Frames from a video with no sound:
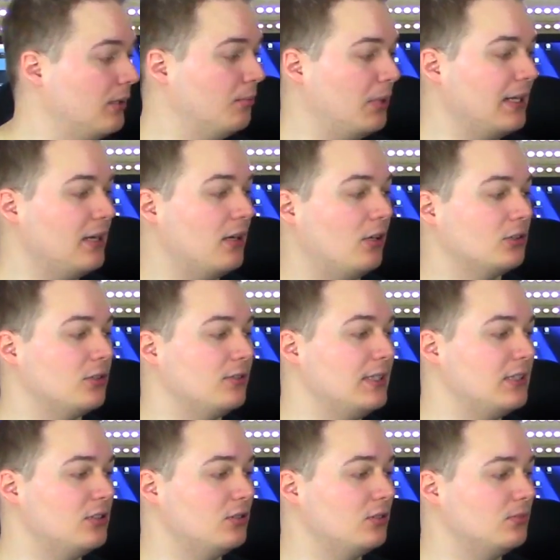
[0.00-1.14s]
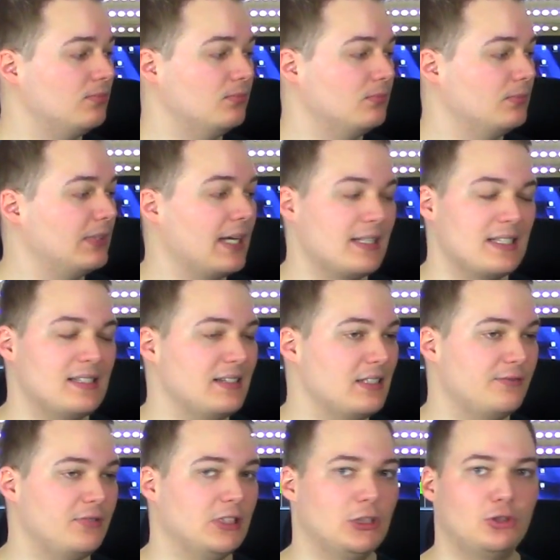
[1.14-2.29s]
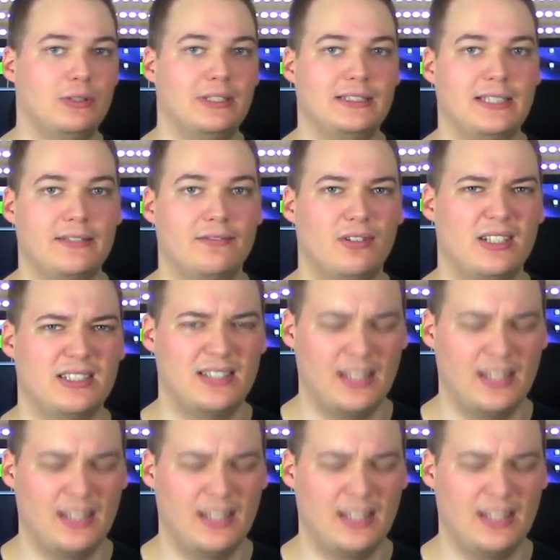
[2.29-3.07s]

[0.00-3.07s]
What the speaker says: But I also need to get a different string set for this.